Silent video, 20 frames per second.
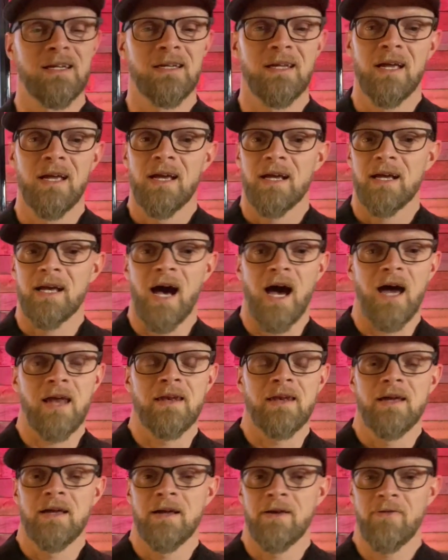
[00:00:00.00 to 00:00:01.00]
And
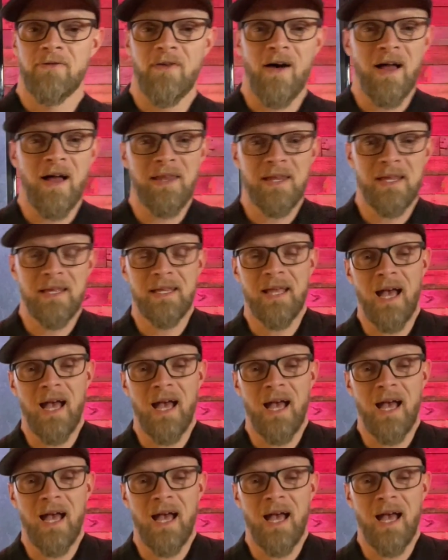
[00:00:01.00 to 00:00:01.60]
God finally